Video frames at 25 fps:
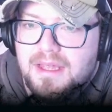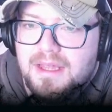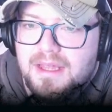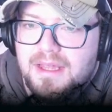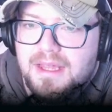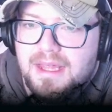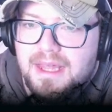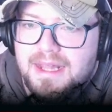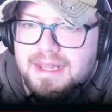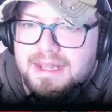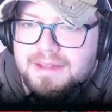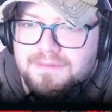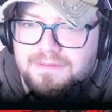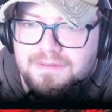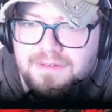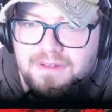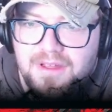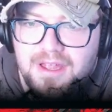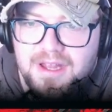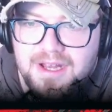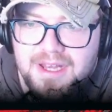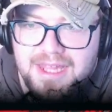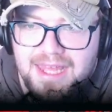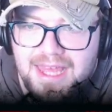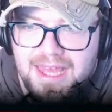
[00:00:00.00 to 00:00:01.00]
And then
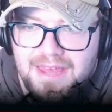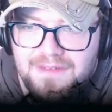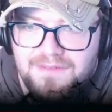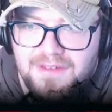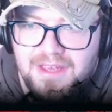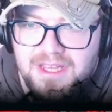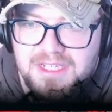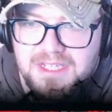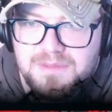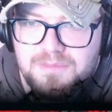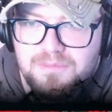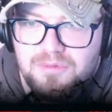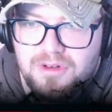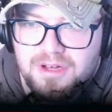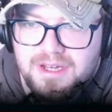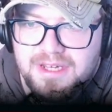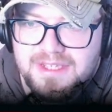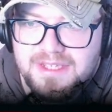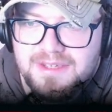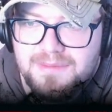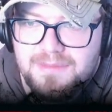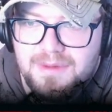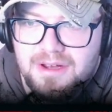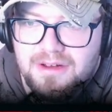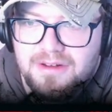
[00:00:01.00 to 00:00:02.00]
finally, FX brings
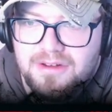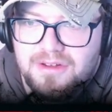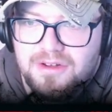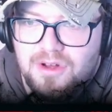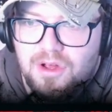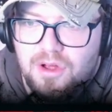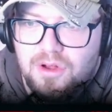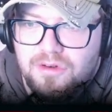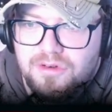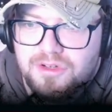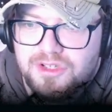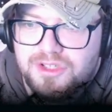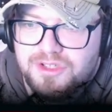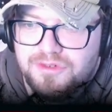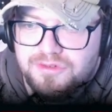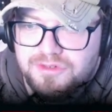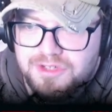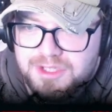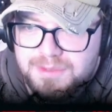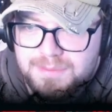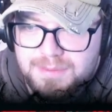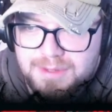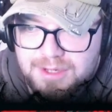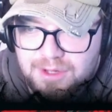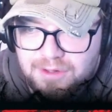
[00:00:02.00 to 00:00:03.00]
American Horror Story
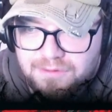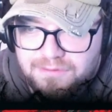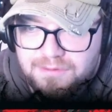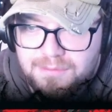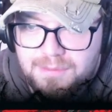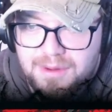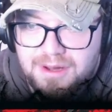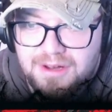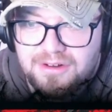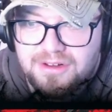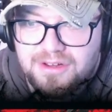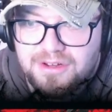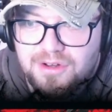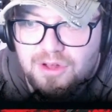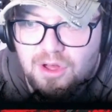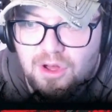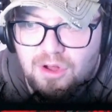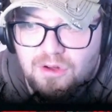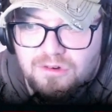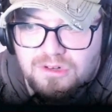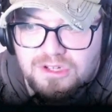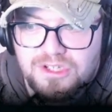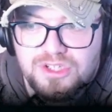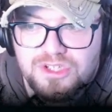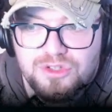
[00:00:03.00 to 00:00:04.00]
spin-off American
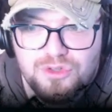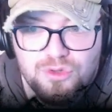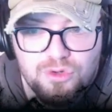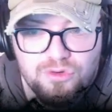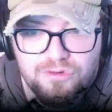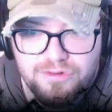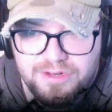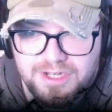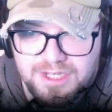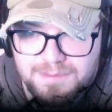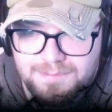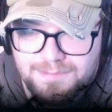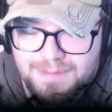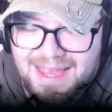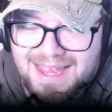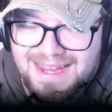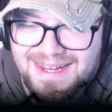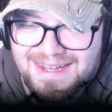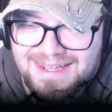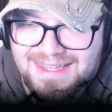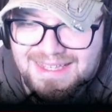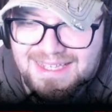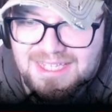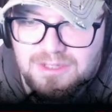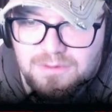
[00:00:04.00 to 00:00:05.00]
Horror Stories
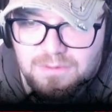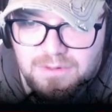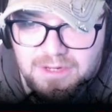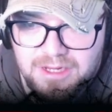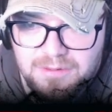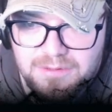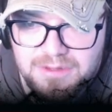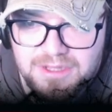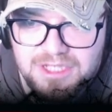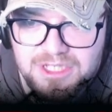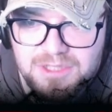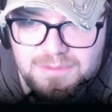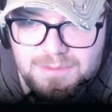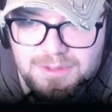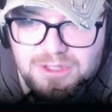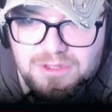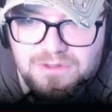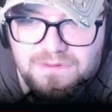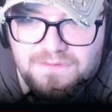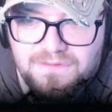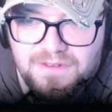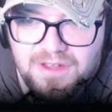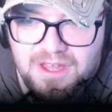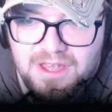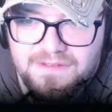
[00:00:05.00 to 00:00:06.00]
back this week with a special
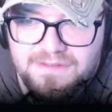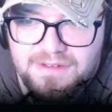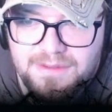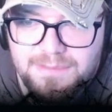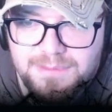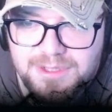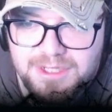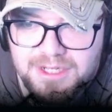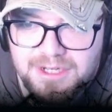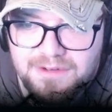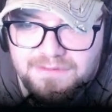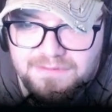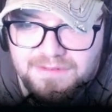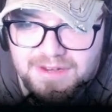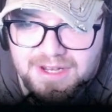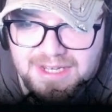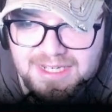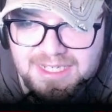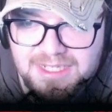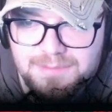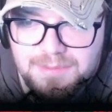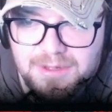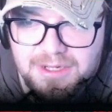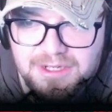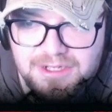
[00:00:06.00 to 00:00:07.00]
5-episode event
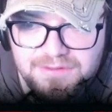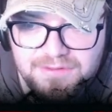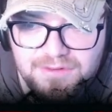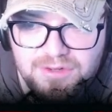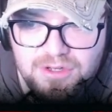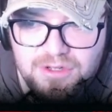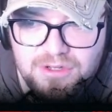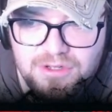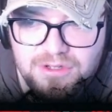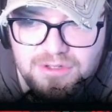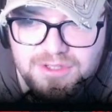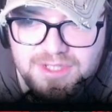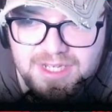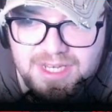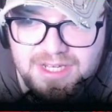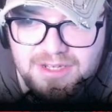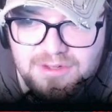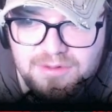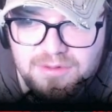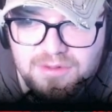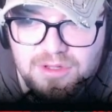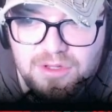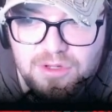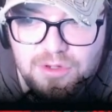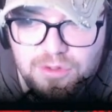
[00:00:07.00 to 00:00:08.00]
as part of Hulu's
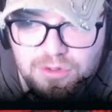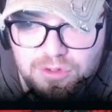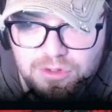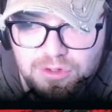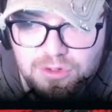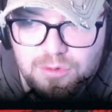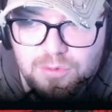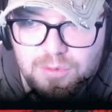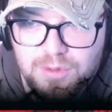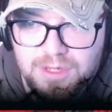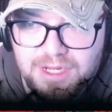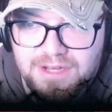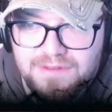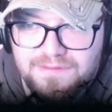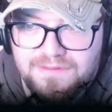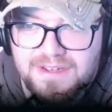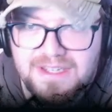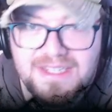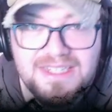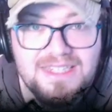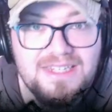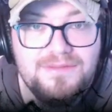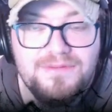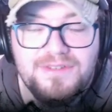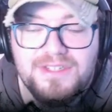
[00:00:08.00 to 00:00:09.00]
annual Huluween
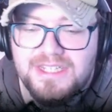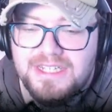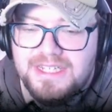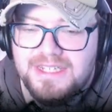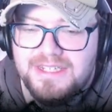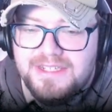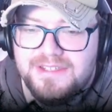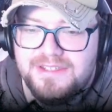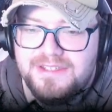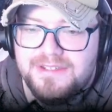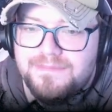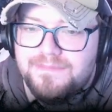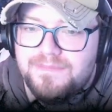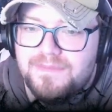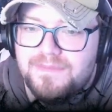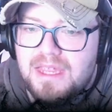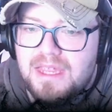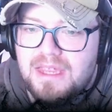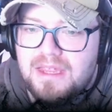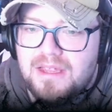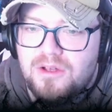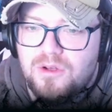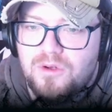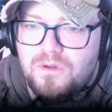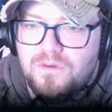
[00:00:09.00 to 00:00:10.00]
festivities.
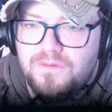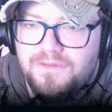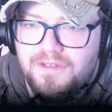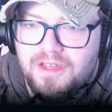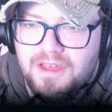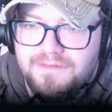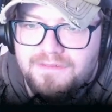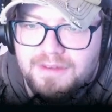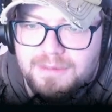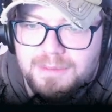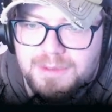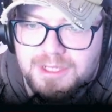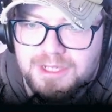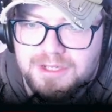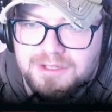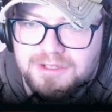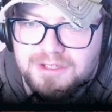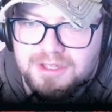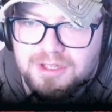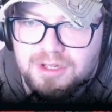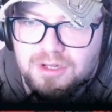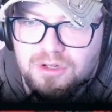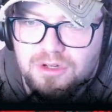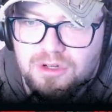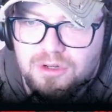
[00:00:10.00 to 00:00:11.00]
All 5 episodes of
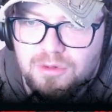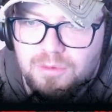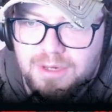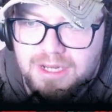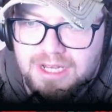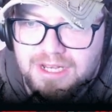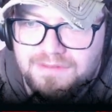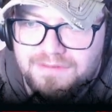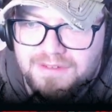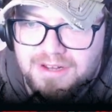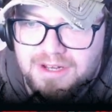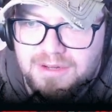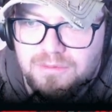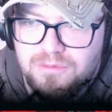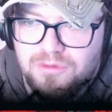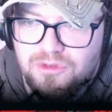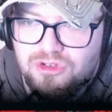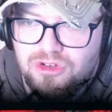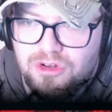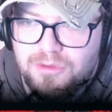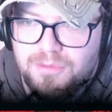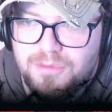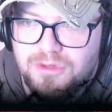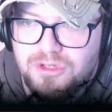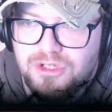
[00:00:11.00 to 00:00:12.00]
the Huluween event will
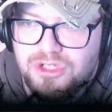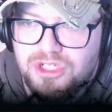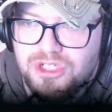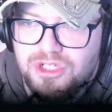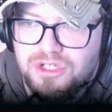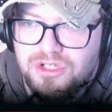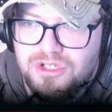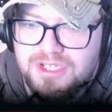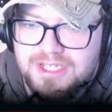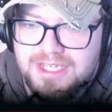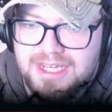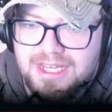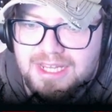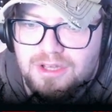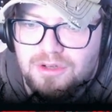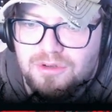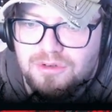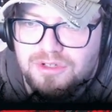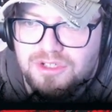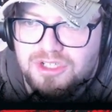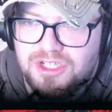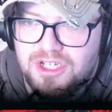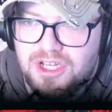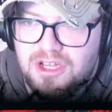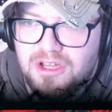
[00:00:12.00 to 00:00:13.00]
drop on Tuesday,
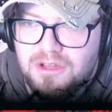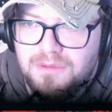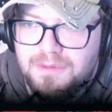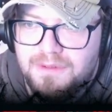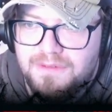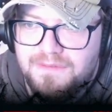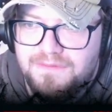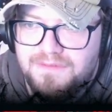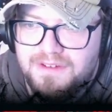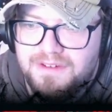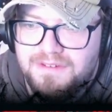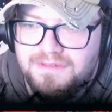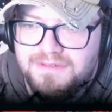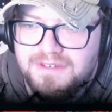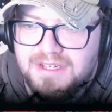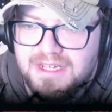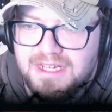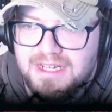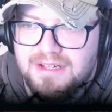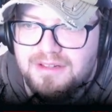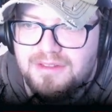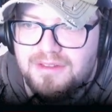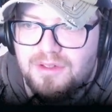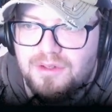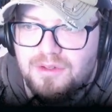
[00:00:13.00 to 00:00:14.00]
October
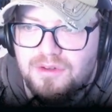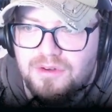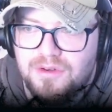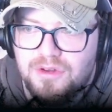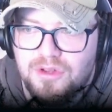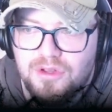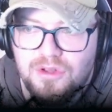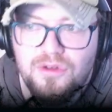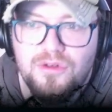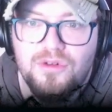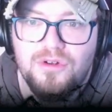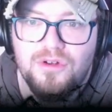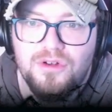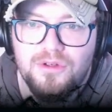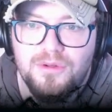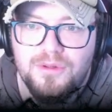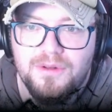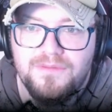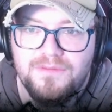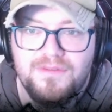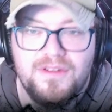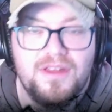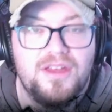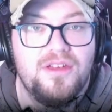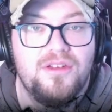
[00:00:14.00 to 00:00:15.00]
15th on Hulu
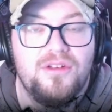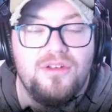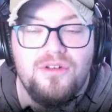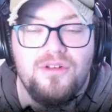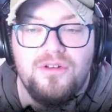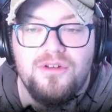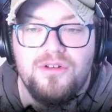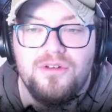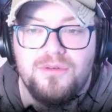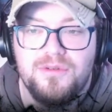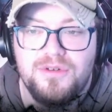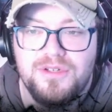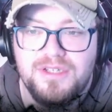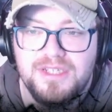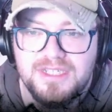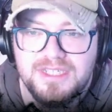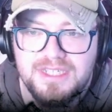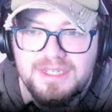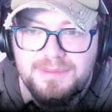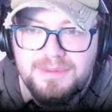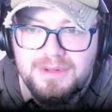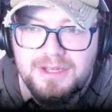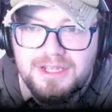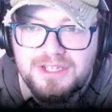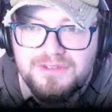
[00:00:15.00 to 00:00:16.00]
and via Hulu on Disney
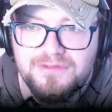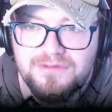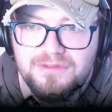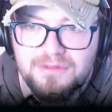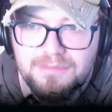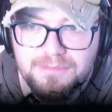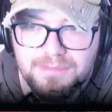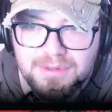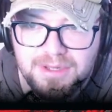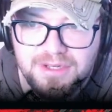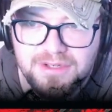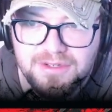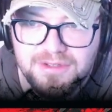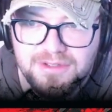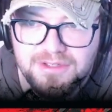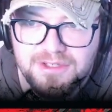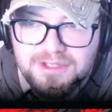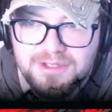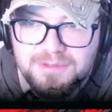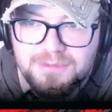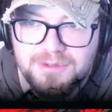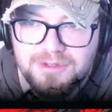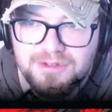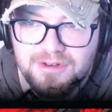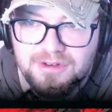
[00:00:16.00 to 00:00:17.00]
Plus for bundle
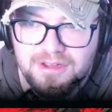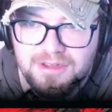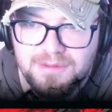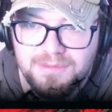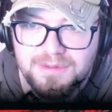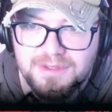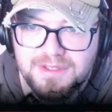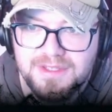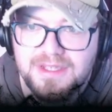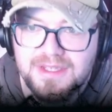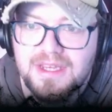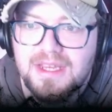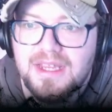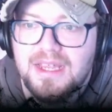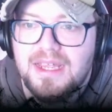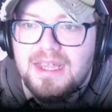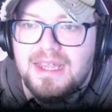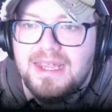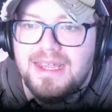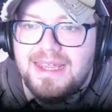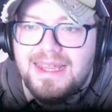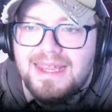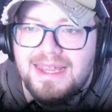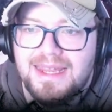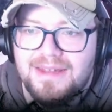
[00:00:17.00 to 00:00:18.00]
subscribers
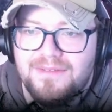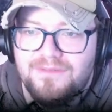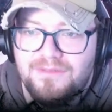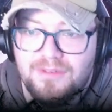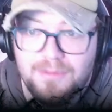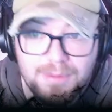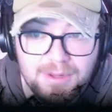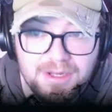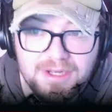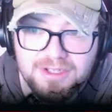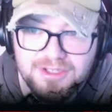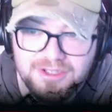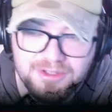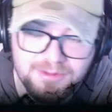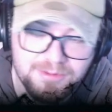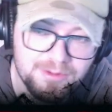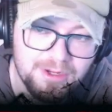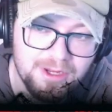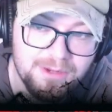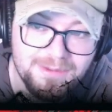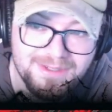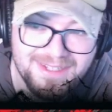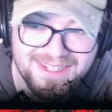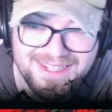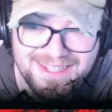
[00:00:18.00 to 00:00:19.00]
in
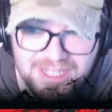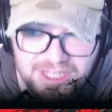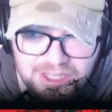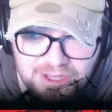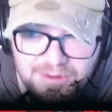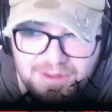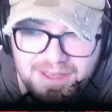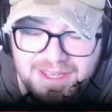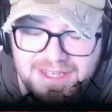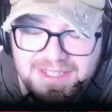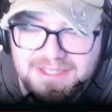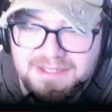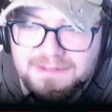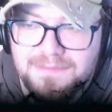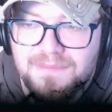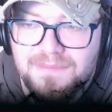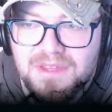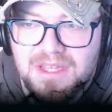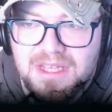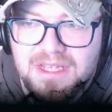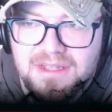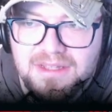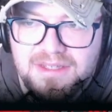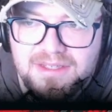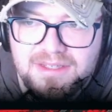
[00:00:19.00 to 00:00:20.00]
the US.
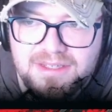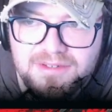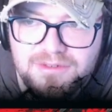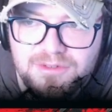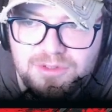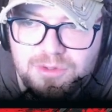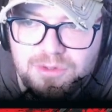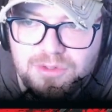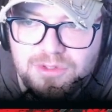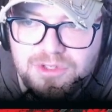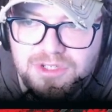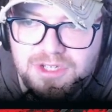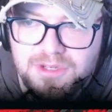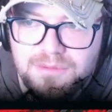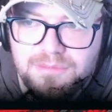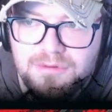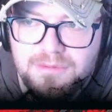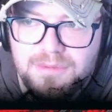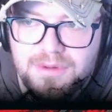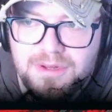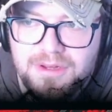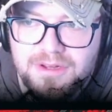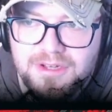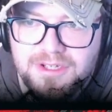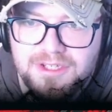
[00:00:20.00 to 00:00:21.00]
The series will also
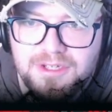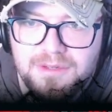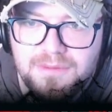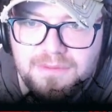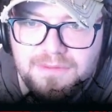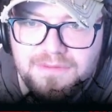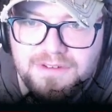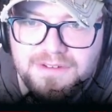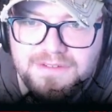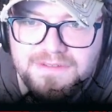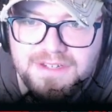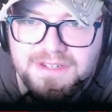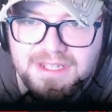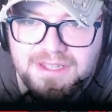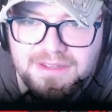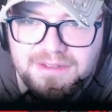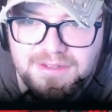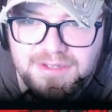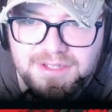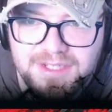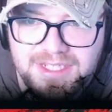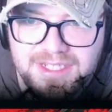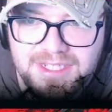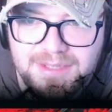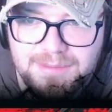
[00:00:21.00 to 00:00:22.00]
premiere October 15th on
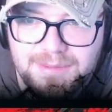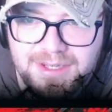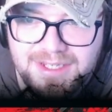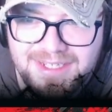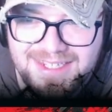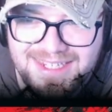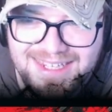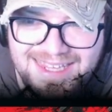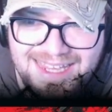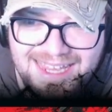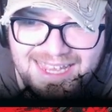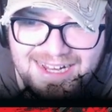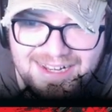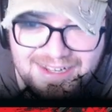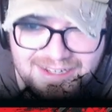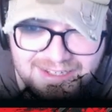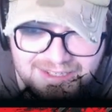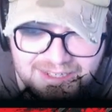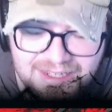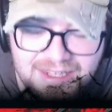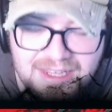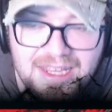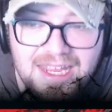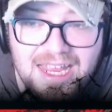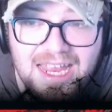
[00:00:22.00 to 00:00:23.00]
Disney Plus in
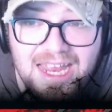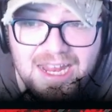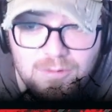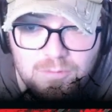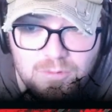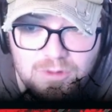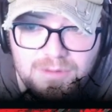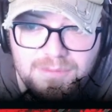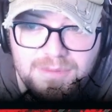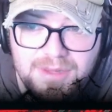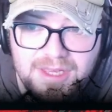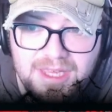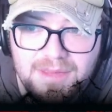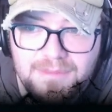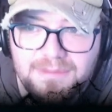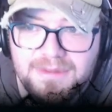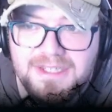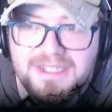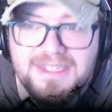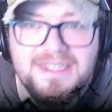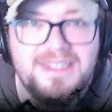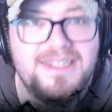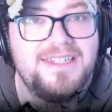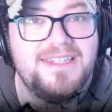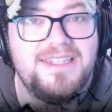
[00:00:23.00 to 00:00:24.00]
Canada and will be coming
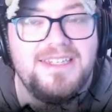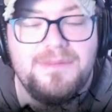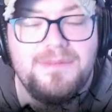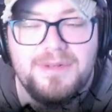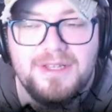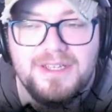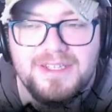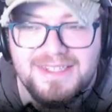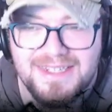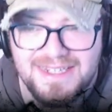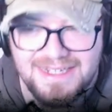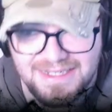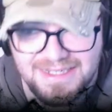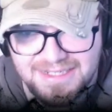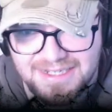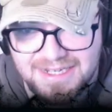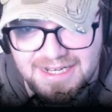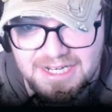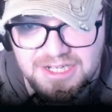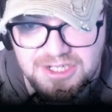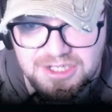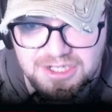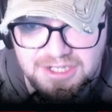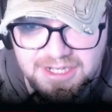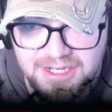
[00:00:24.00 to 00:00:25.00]
to Disney Plus
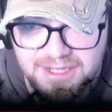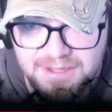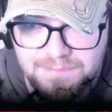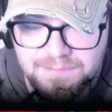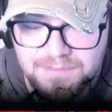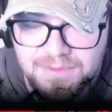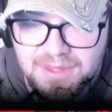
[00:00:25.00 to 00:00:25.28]
internationally.